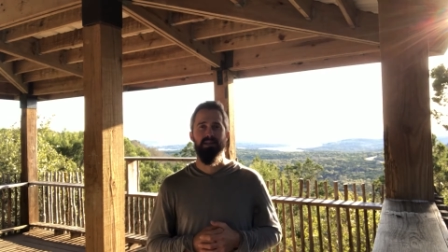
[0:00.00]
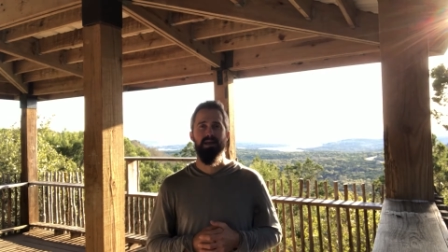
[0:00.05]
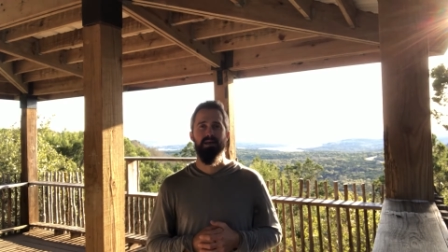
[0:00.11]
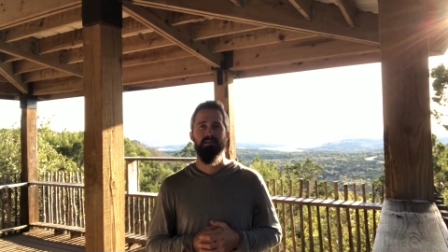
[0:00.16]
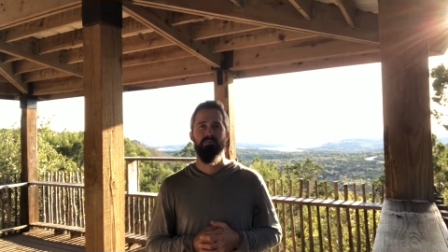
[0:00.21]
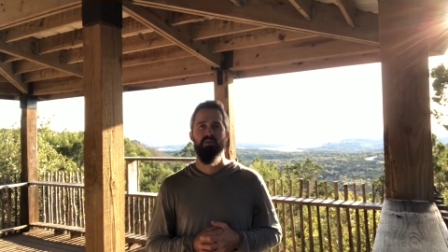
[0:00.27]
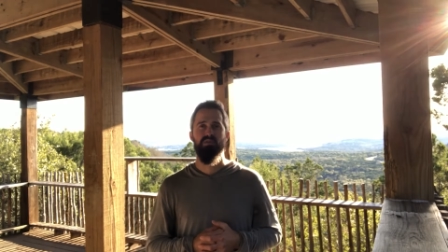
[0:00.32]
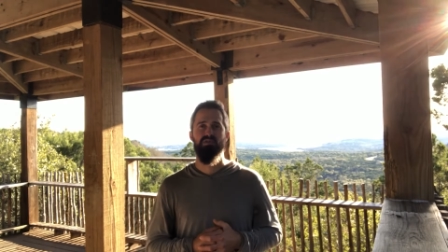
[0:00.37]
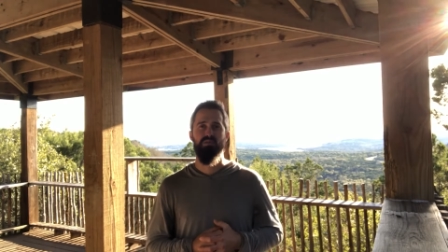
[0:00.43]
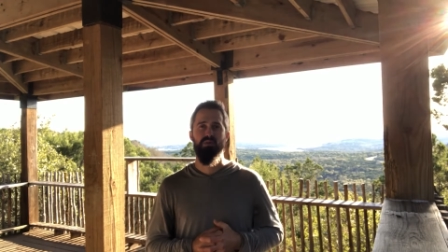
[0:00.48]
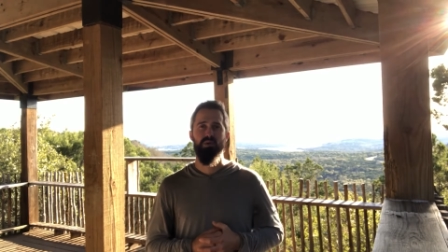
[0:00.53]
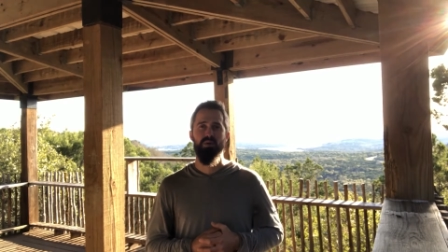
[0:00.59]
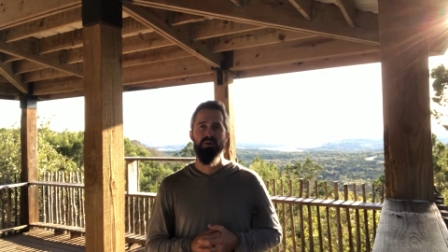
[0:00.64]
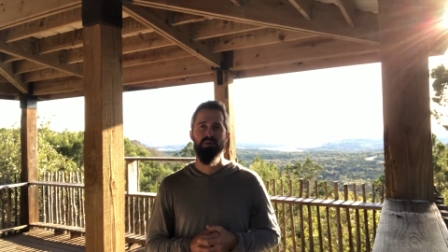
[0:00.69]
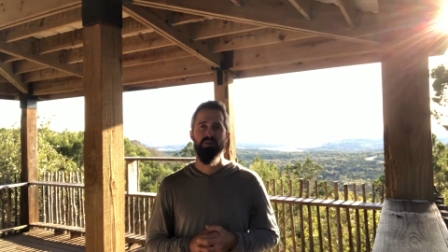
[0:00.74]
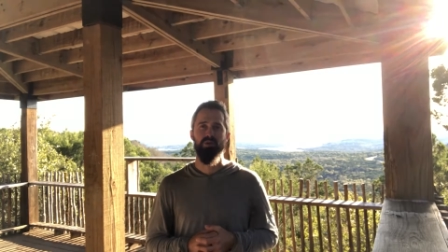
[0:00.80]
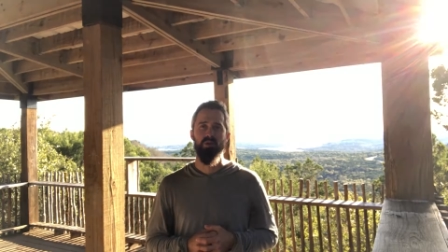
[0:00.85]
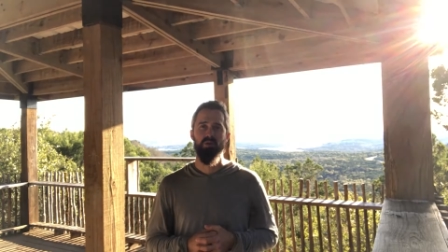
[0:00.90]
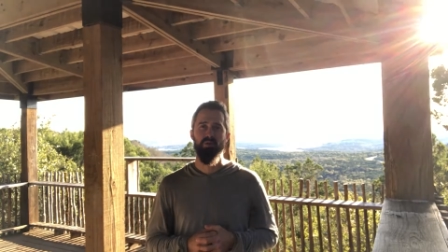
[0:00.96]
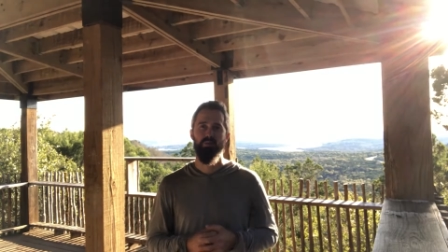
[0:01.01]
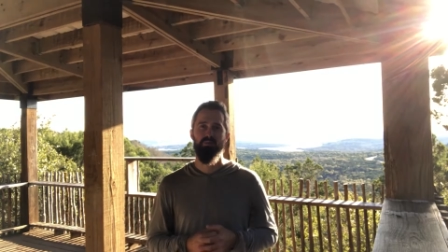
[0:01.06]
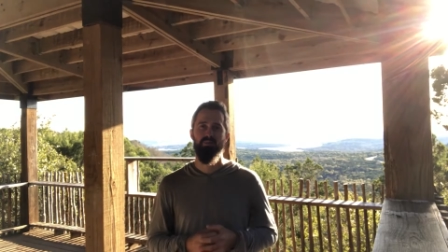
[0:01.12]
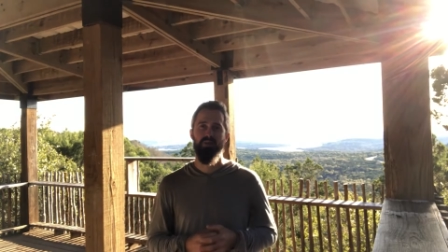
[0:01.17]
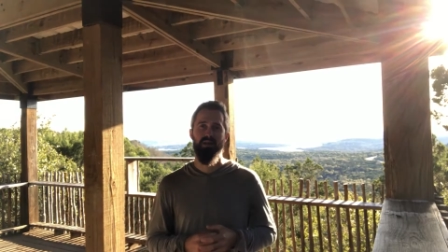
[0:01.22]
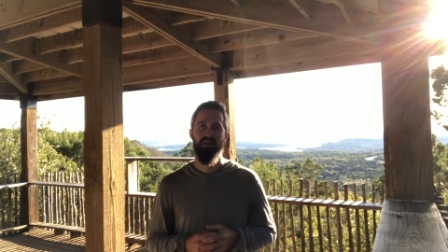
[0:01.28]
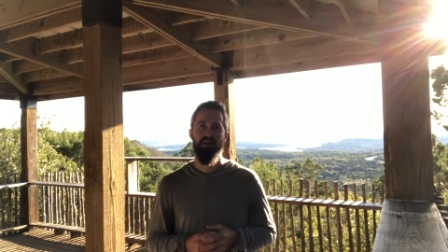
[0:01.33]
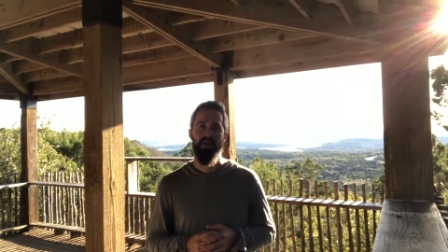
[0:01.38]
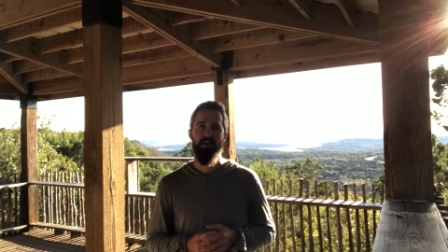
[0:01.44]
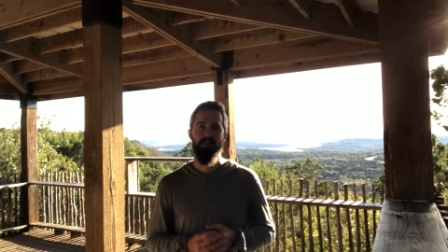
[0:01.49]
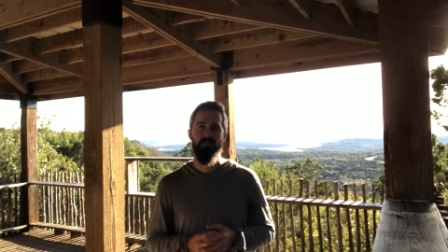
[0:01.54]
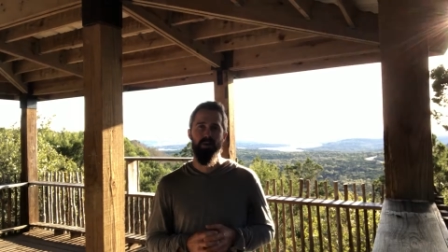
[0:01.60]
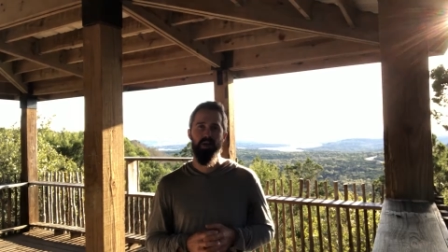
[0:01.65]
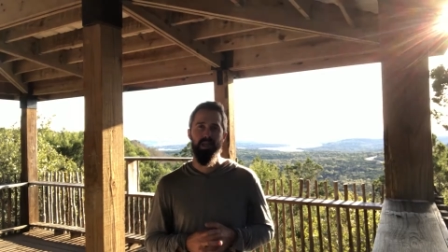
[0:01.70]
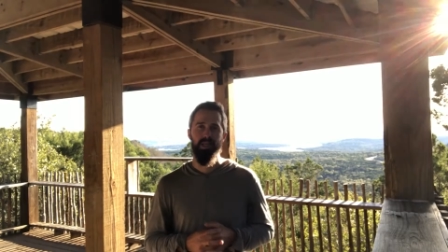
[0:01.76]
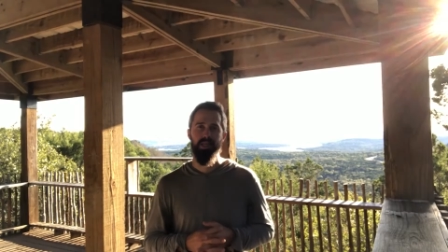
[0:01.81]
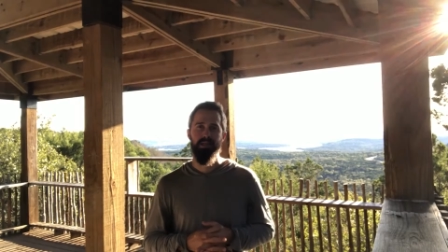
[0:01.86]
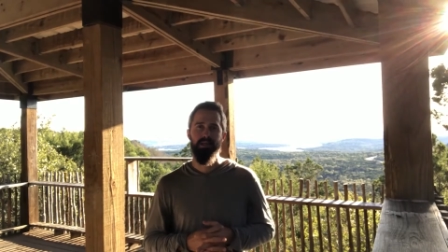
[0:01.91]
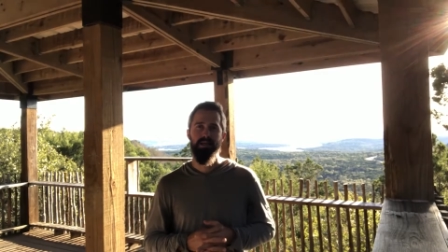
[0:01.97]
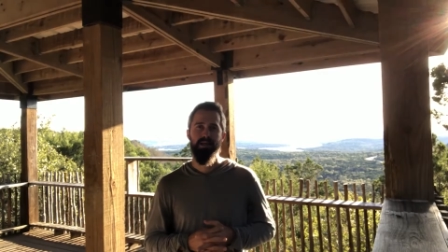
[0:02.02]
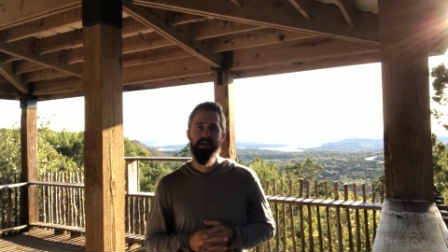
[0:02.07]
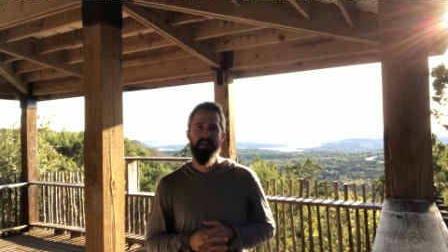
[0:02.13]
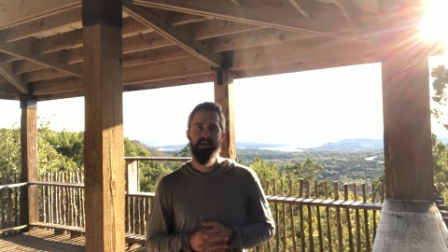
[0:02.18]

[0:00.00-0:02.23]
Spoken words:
that before you go spend all that money